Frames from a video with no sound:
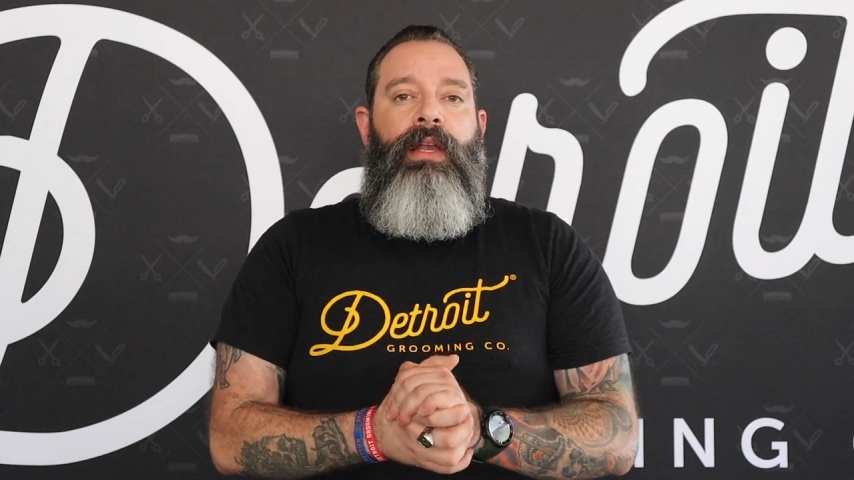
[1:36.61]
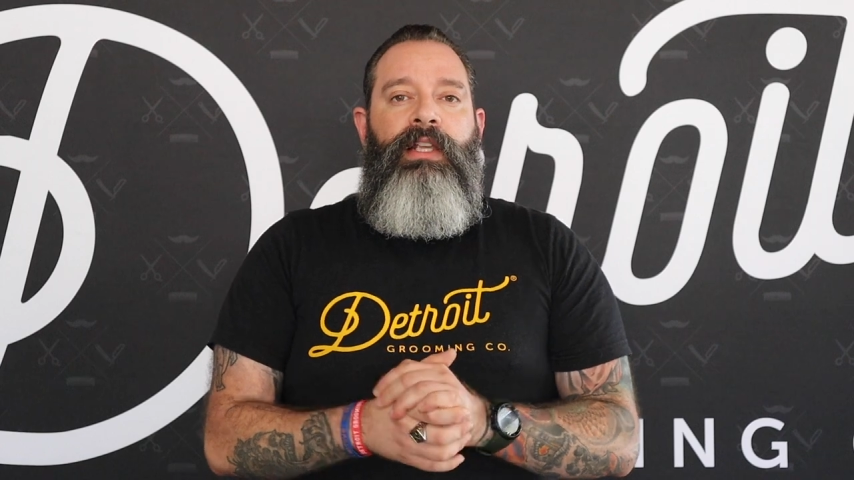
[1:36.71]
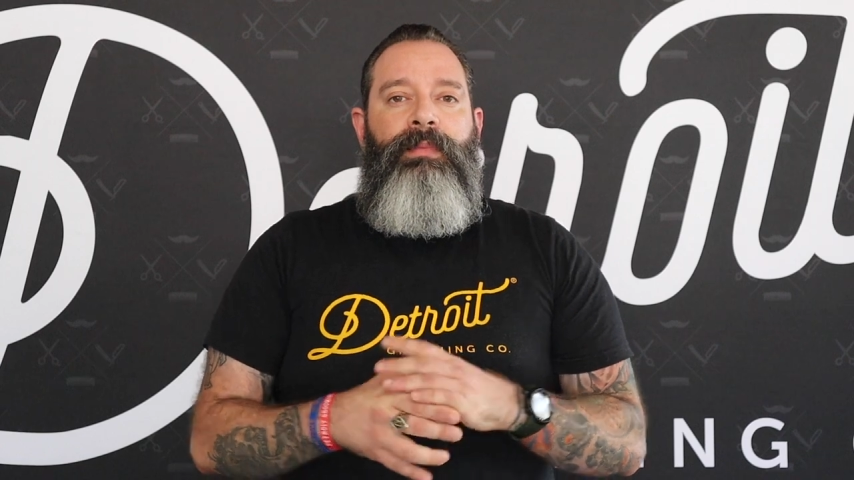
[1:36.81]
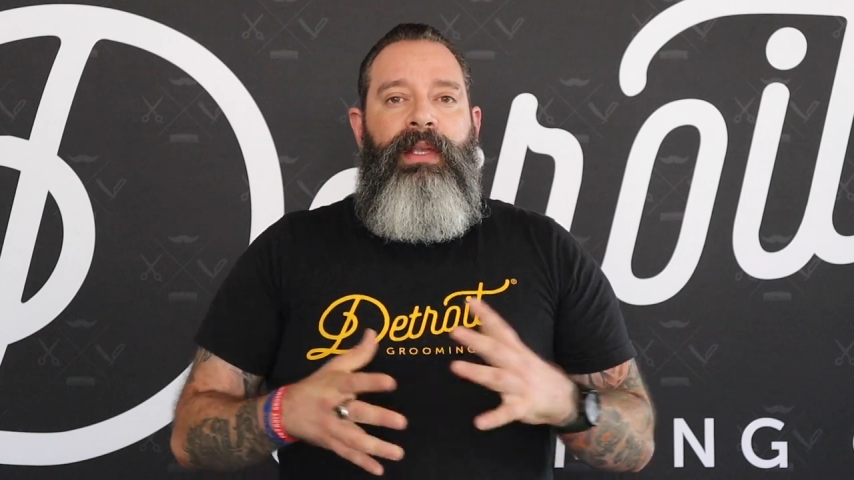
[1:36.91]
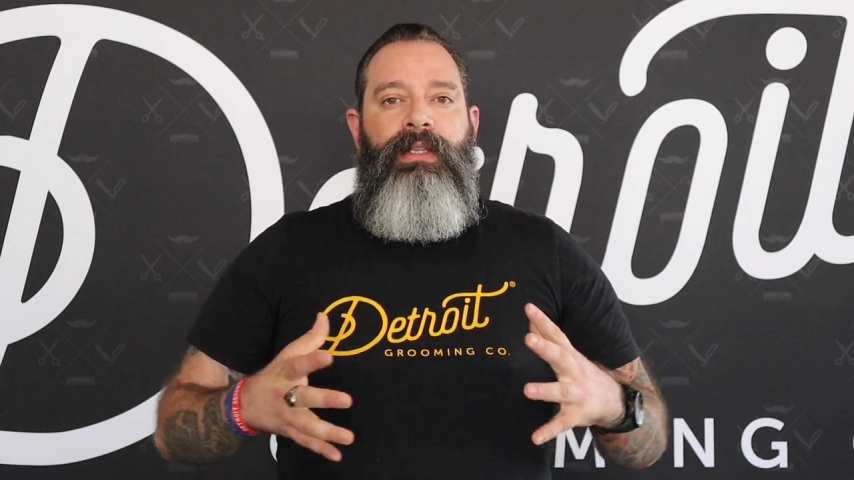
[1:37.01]

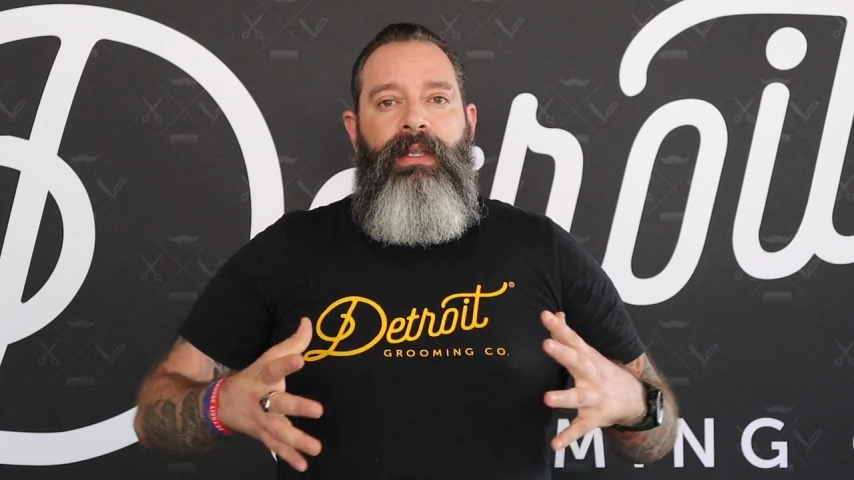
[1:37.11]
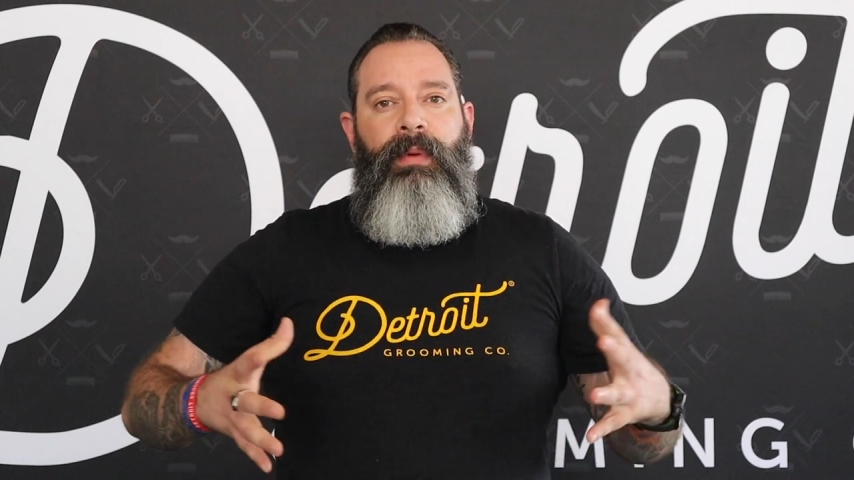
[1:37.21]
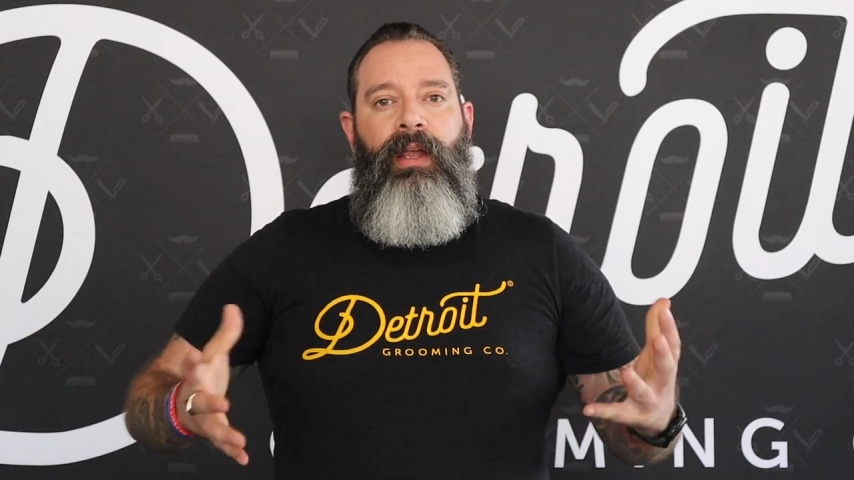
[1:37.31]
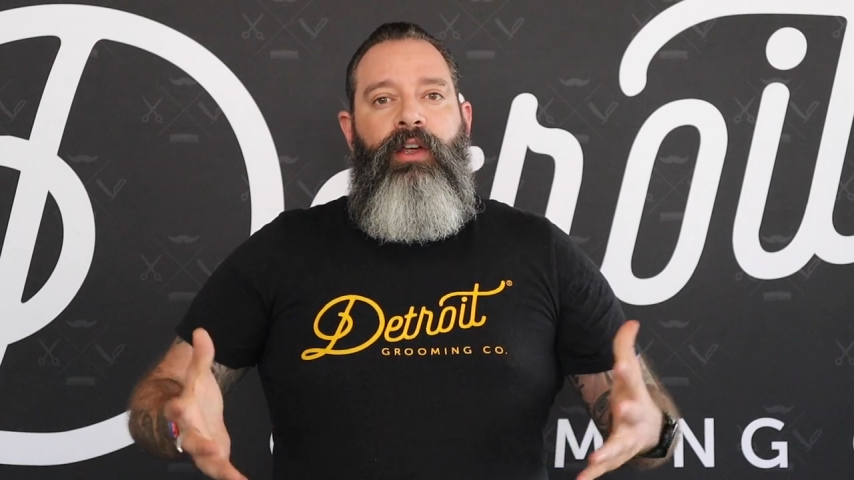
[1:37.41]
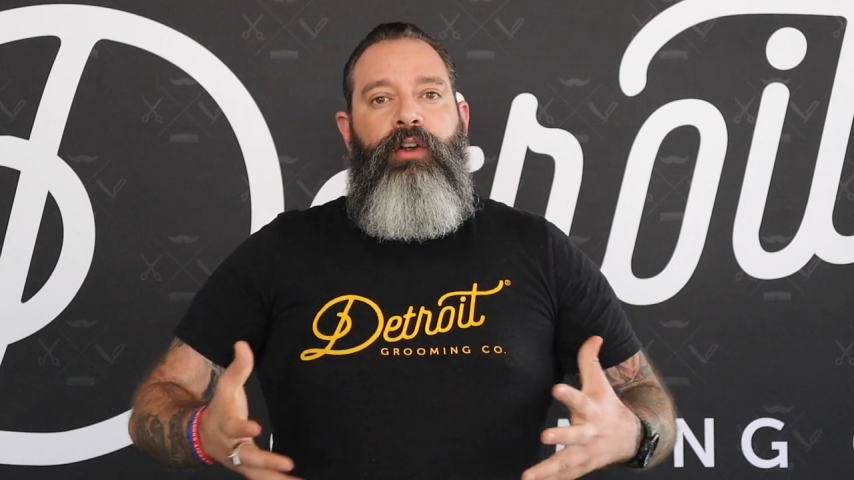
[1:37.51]
is basically
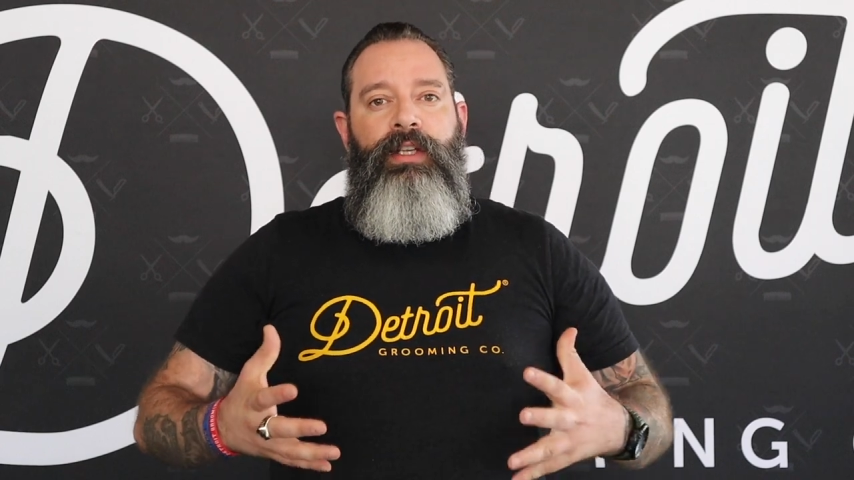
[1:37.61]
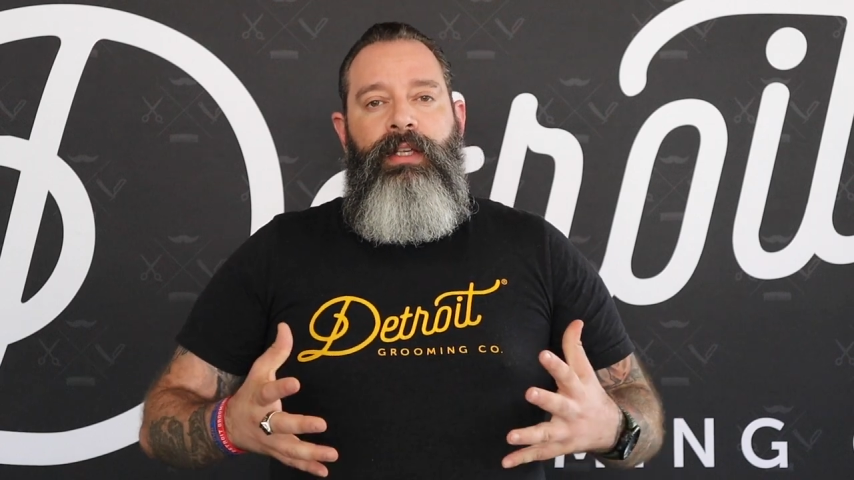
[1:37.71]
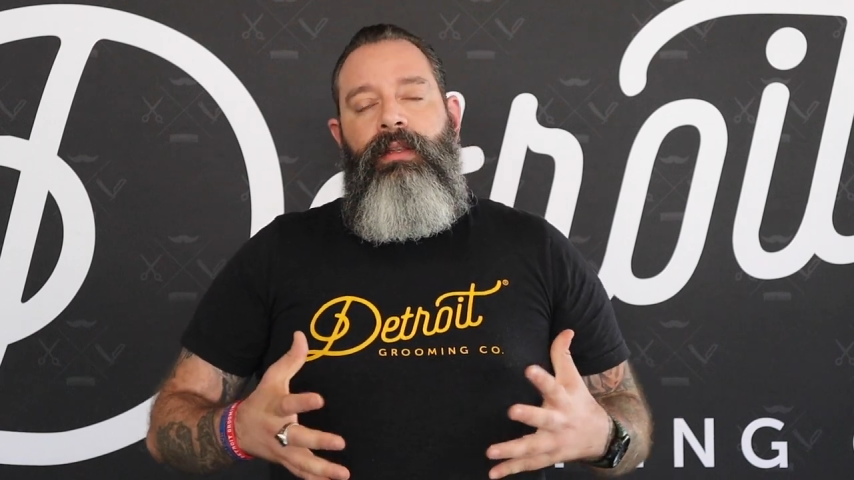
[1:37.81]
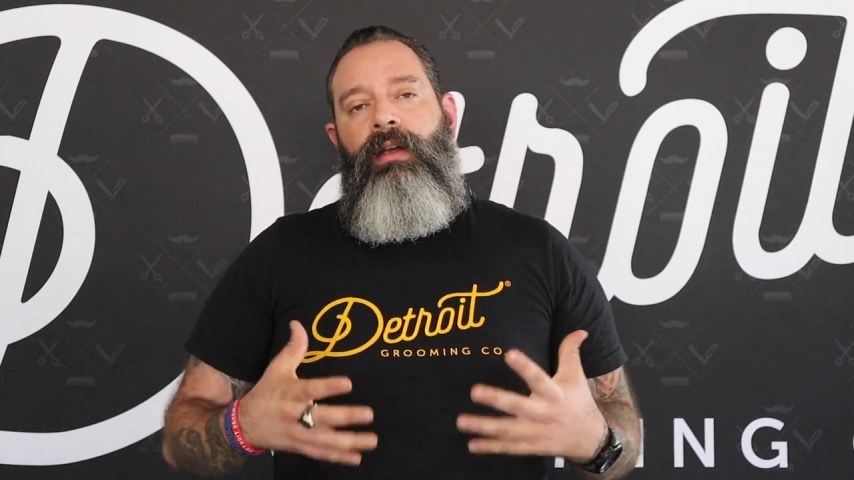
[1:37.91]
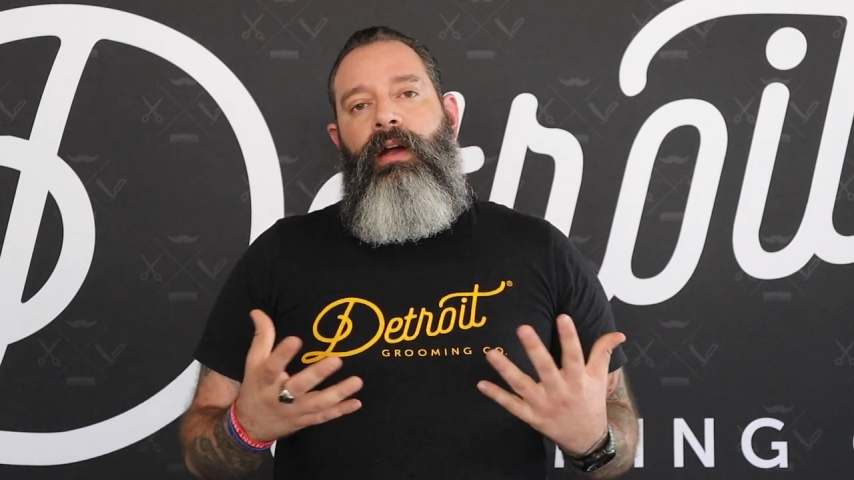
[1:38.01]
by
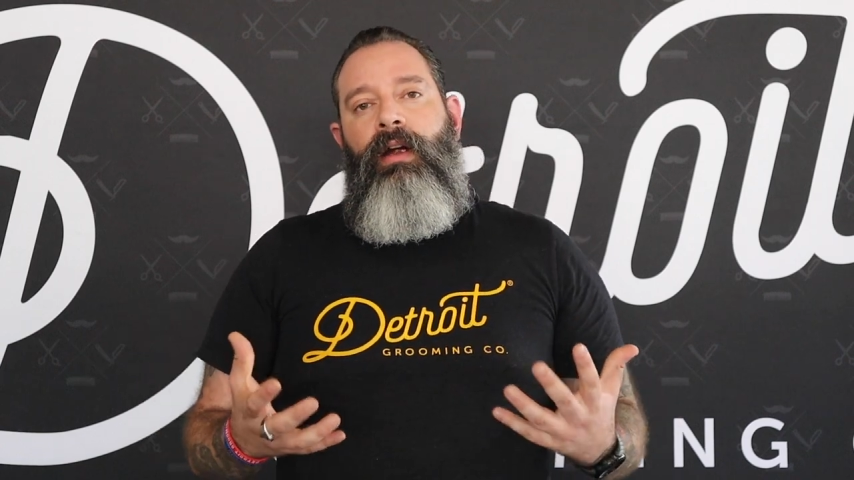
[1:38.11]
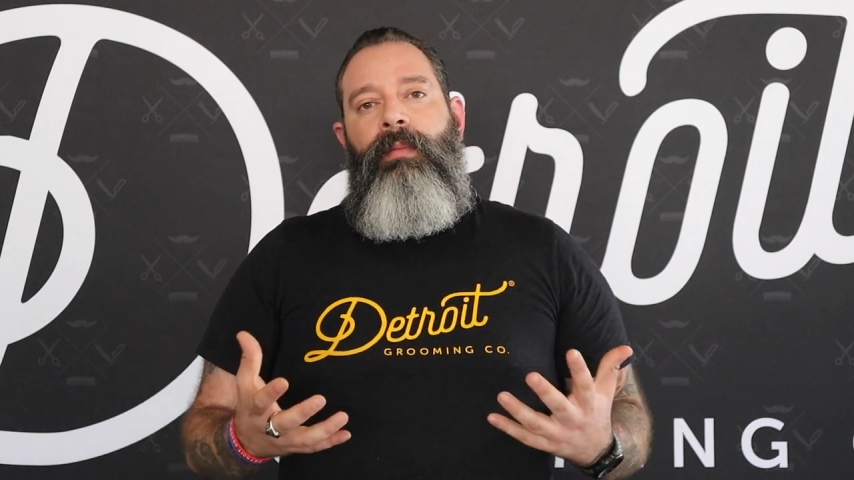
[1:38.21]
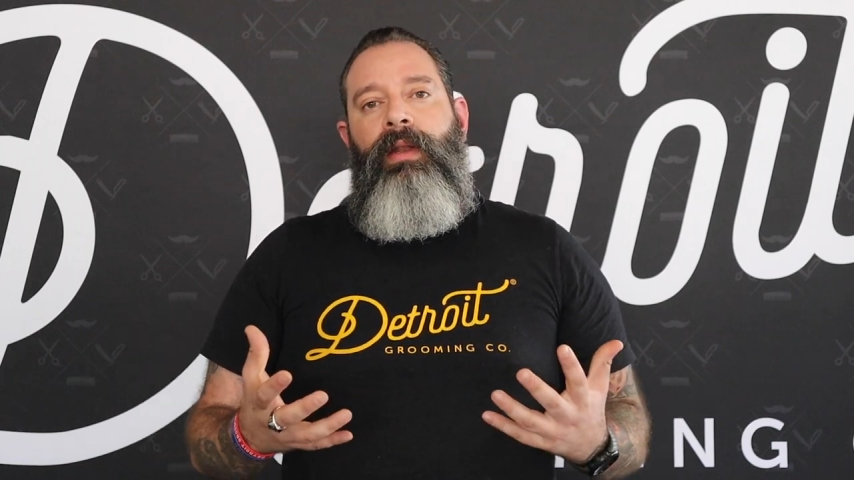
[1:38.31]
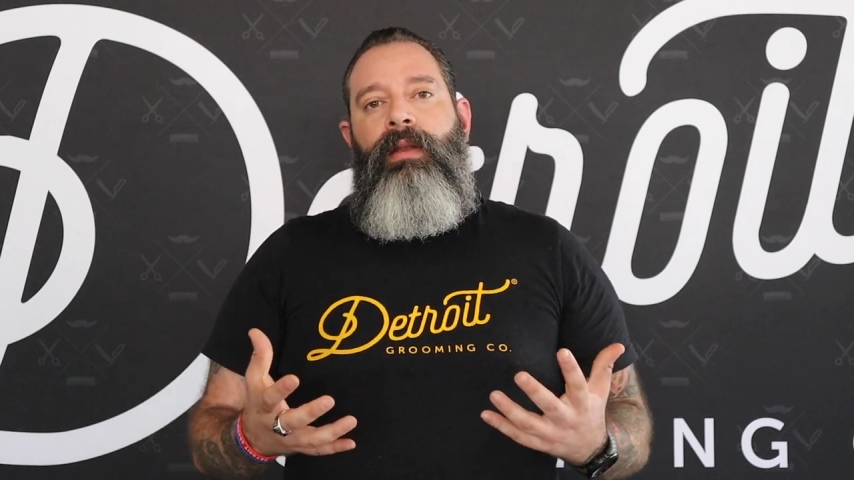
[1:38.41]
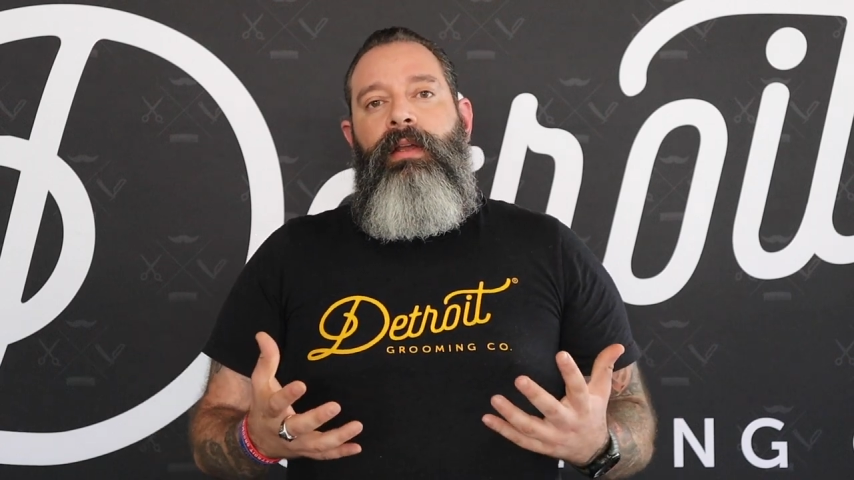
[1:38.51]
increasing the
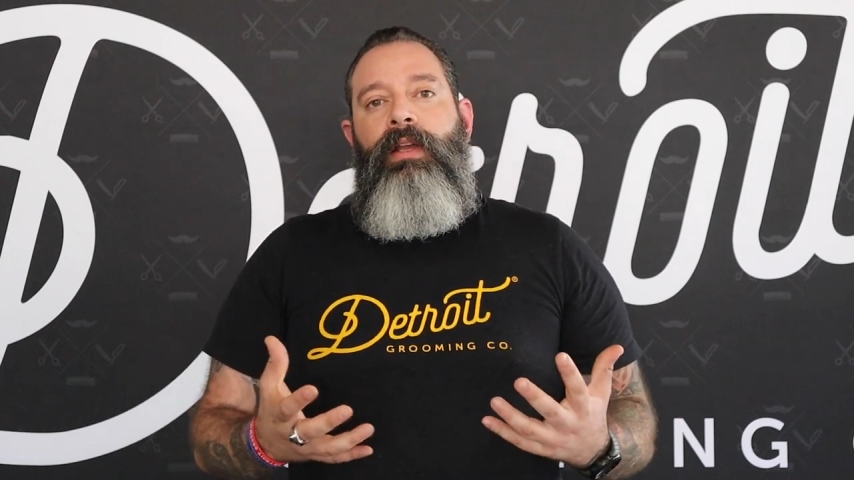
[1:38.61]
carbon.